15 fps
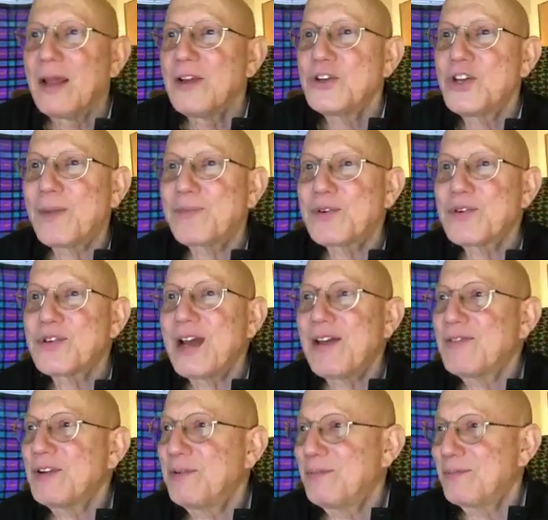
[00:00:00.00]
Chapter
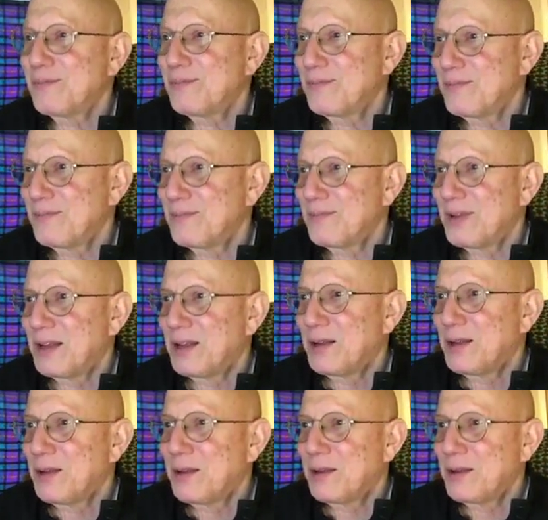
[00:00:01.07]
7.
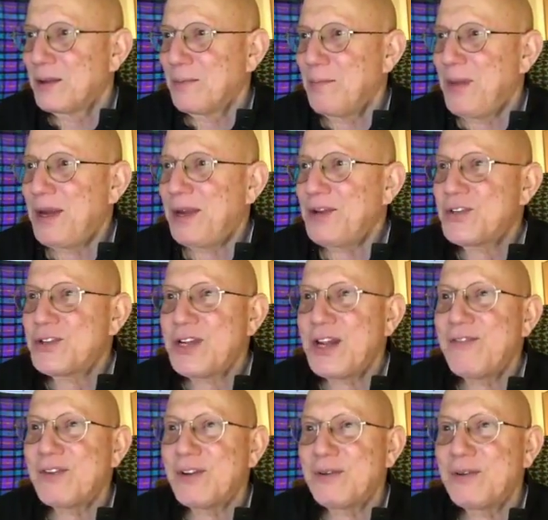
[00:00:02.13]
Meeting
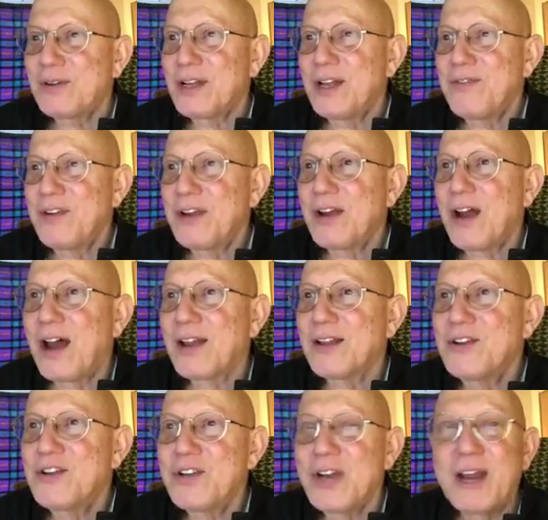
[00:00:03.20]
Stephen, leaving
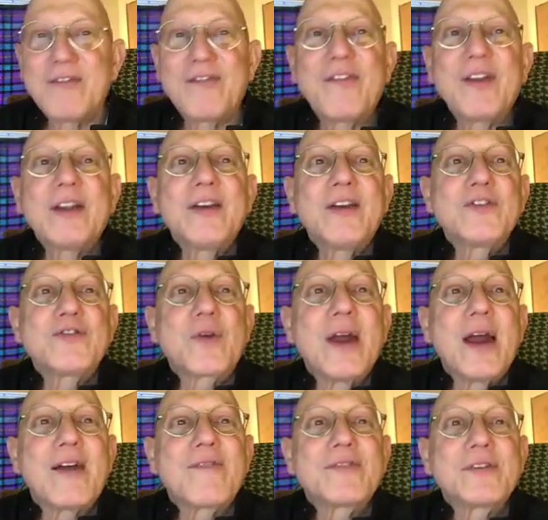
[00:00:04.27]
college and feeling a
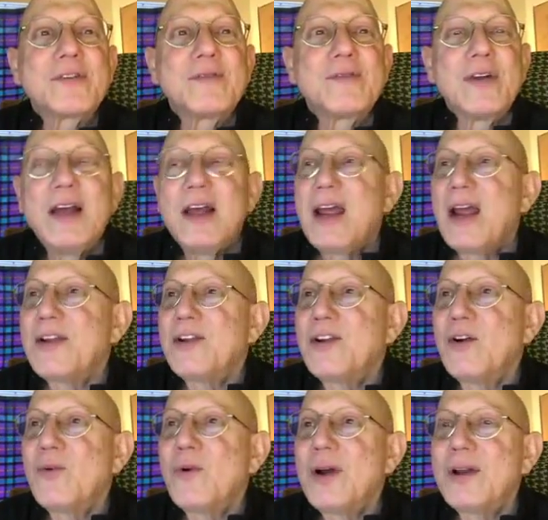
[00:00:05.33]
draft. And you
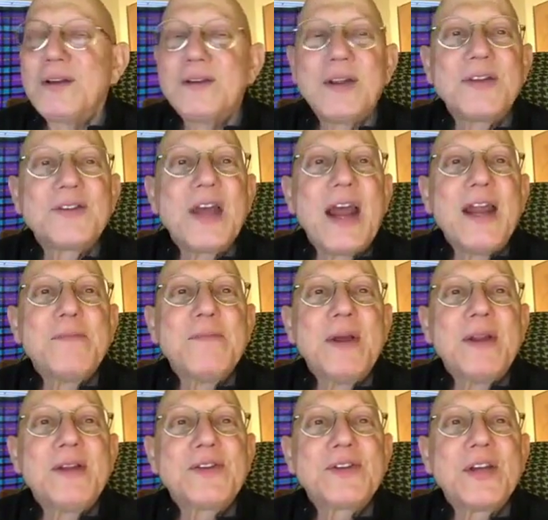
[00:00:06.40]
know what? It's 8
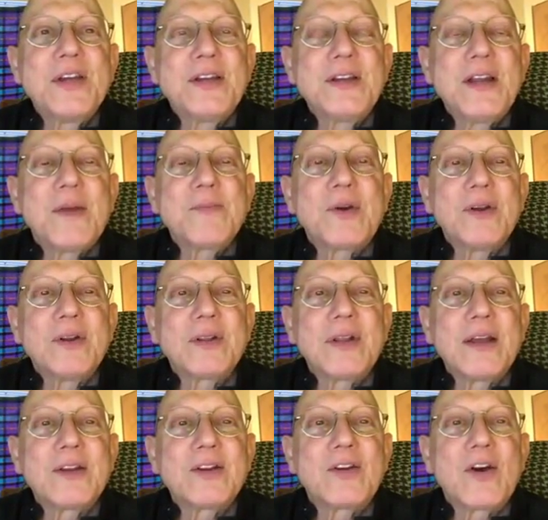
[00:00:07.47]
minutes in. I'm going to
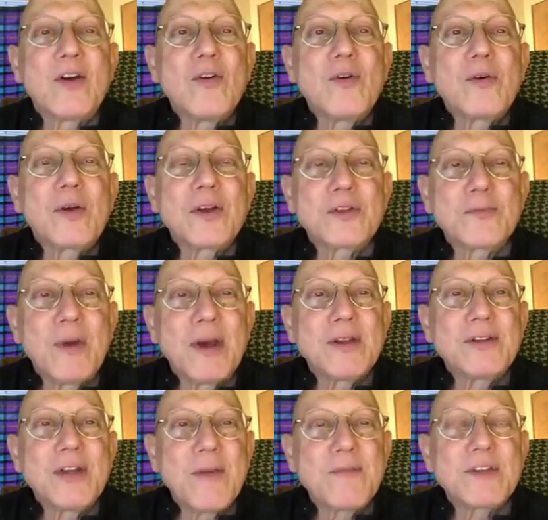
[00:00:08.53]
let it go because my
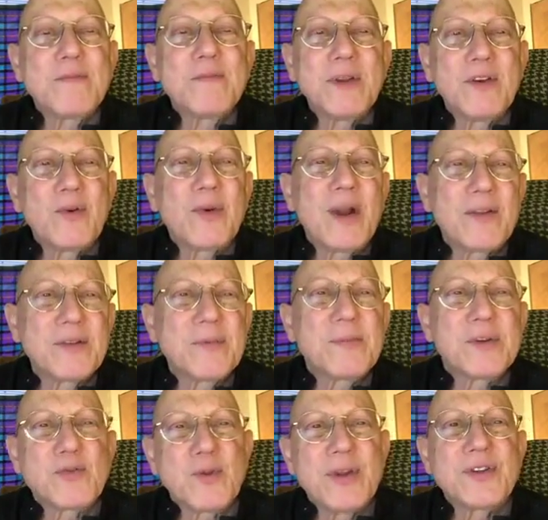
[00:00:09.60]
tapes have been around
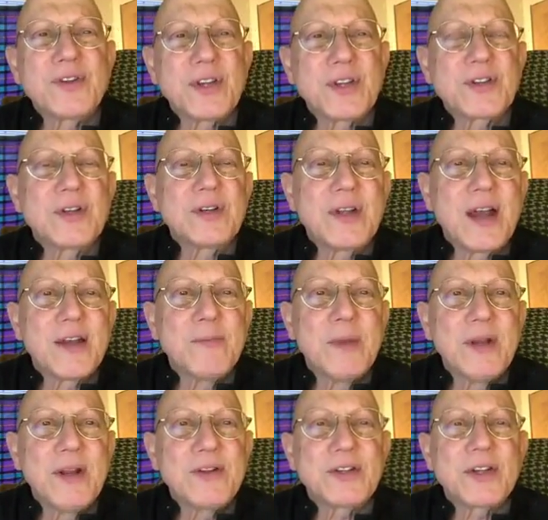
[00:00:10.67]
between 6 and 9
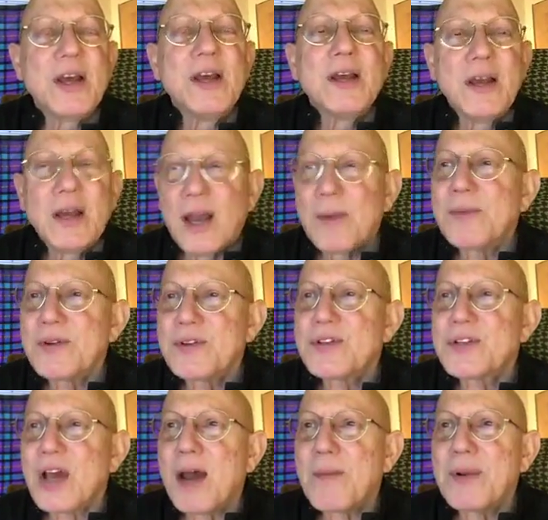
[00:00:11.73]
minutes. I'm going to
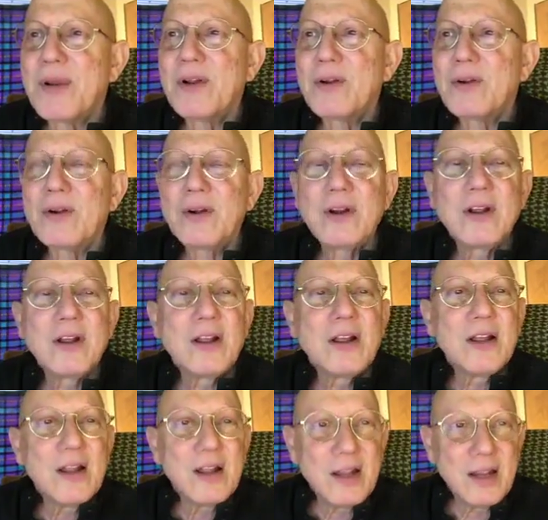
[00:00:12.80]
stop here.
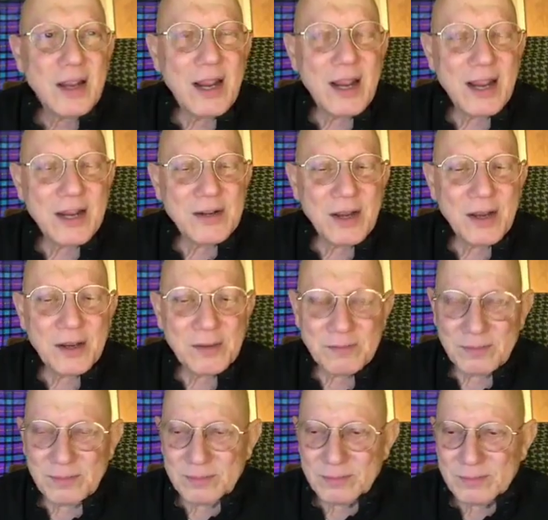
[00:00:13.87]
And